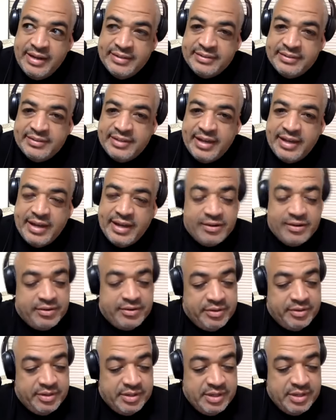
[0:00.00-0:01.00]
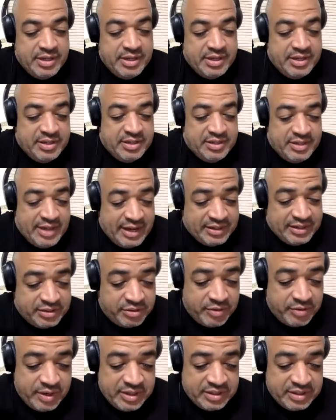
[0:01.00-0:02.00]
a
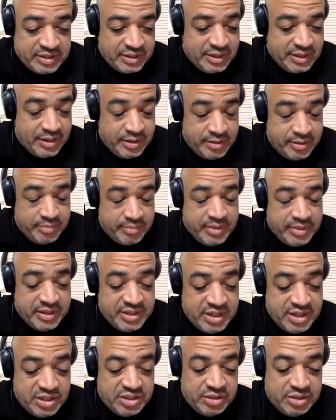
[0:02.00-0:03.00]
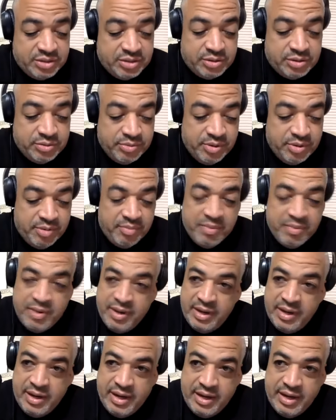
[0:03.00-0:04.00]
great addition to him
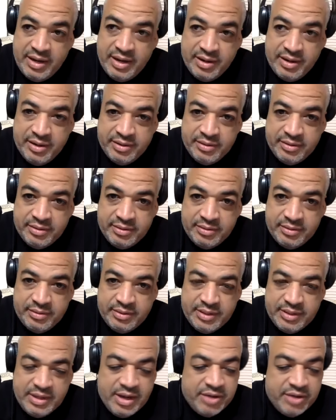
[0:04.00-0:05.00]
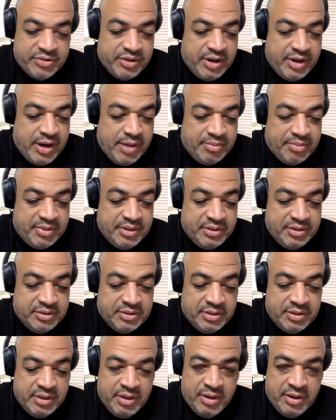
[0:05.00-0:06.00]
in a DeAndre Hopkins,
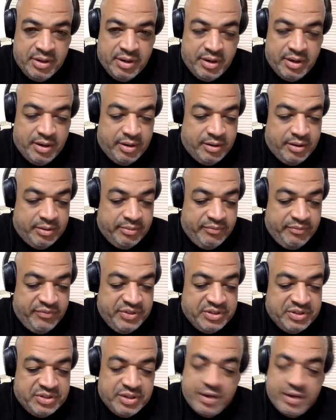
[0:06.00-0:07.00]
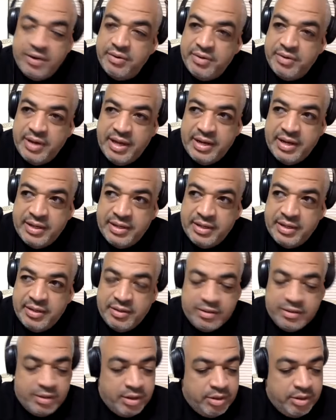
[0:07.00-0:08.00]
Fitzgerald, and
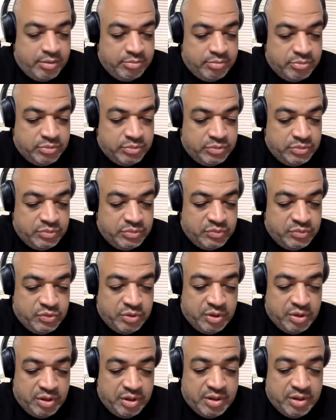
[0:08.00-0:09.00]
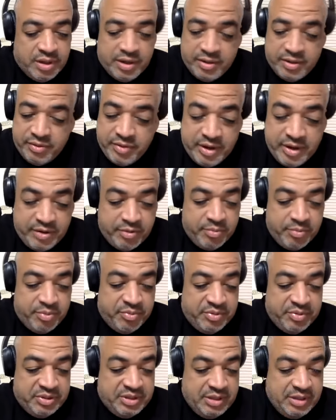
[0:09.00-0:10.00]
another great group of
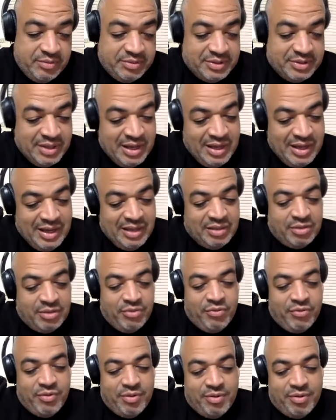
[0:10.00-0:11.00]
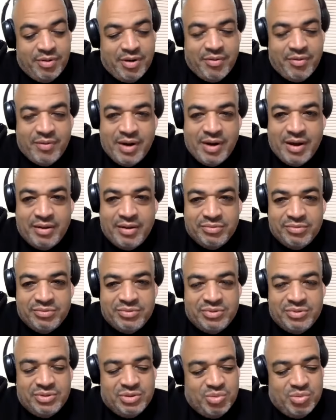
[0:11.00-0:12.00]
receivers. He threw for around
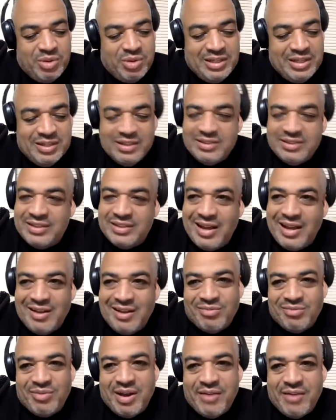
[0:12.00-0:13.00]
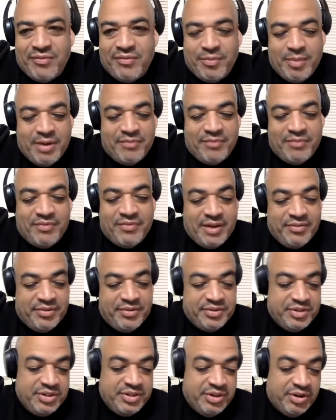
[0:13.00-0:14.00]
20 touchdowns, ran for about 500
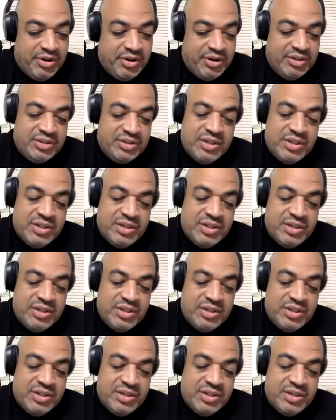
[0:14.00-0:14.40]
yards.